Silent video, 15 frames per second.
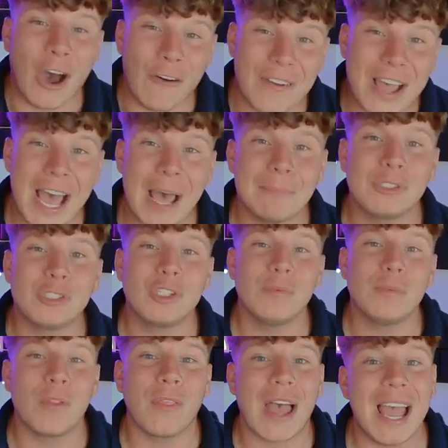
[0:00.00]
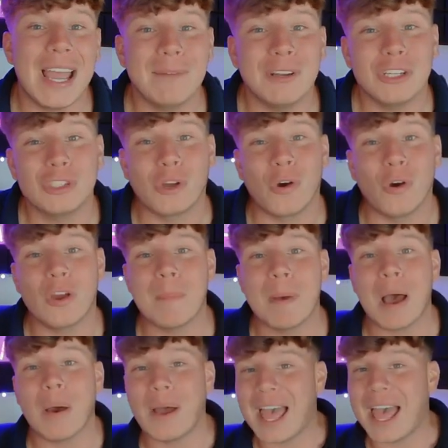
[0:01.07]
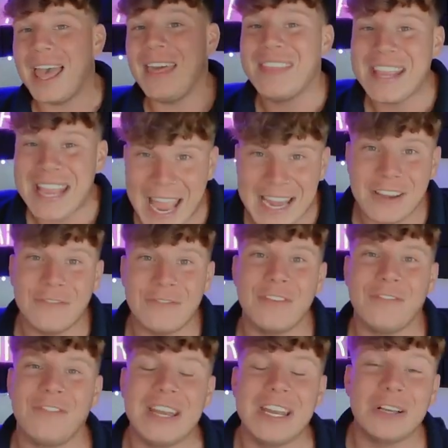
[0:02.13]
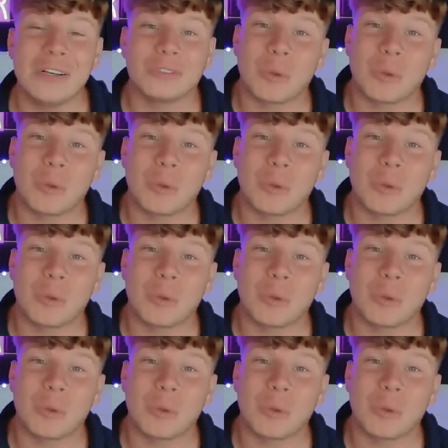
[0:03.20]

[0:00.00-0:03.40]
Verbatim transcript: of AppSumo that I am gonna talk about at the end of the video,